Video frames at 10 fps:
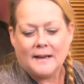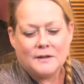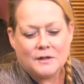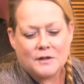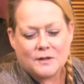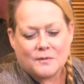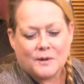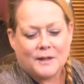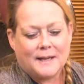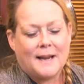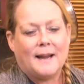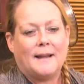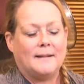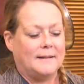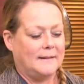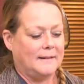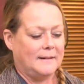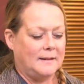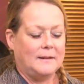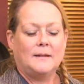You just really can't
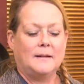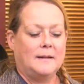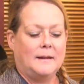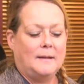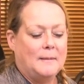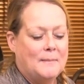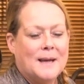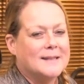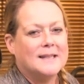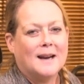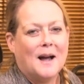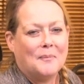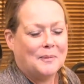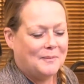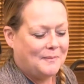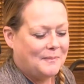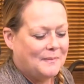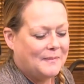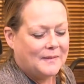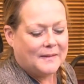mess it up.
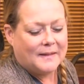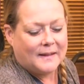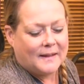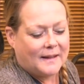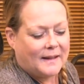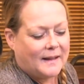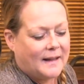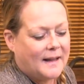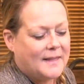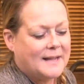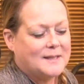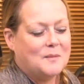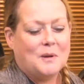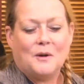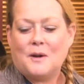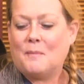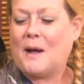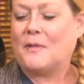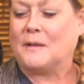And that's the beauty about